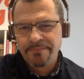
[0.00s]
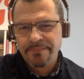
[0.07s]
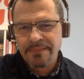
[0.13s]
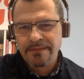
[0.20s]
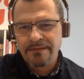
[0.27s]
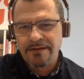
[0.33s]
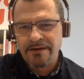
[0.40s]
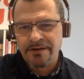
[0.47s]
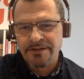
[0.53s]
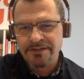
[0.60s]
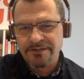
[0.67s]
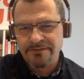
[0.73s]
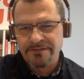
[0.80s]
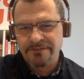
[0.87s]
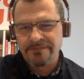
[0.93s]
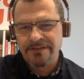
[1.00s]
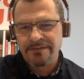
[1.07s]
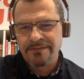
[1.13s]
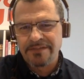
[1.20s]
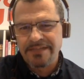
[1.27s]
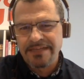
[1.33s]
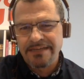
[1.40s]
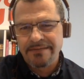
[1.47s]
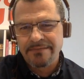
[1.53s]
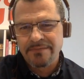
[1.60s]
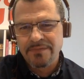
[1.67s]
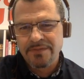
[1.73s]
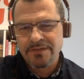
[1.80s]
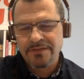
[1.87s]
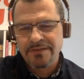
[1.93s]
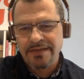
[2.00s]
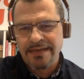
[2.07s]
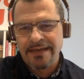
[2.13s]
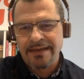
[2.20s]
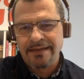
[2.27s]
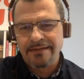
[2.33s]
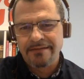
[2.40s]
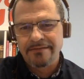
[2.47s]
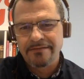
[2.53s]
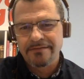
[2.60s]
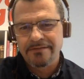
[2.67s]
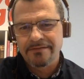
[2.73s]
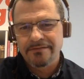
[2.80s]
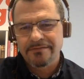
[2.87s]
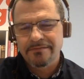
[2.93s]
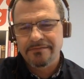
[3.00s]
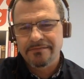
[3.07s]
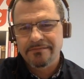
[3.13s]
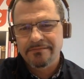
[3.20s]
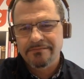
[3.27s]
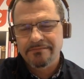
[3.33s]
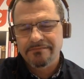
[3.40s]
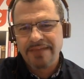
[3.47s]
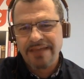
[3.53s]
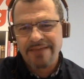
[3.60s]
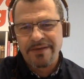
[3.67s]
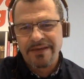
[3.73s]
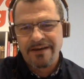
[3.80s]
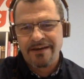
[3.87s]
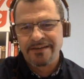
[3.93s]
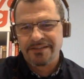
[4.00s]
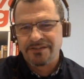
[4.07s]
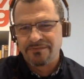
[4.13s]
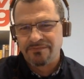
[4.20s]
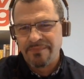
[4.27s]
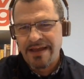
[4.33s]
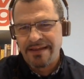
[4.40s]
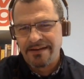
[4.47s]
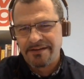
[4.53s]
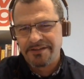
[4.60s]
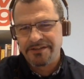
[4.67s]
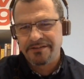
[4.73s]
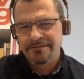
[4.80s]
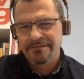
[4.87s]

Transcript: large software development teams and APIs to manage.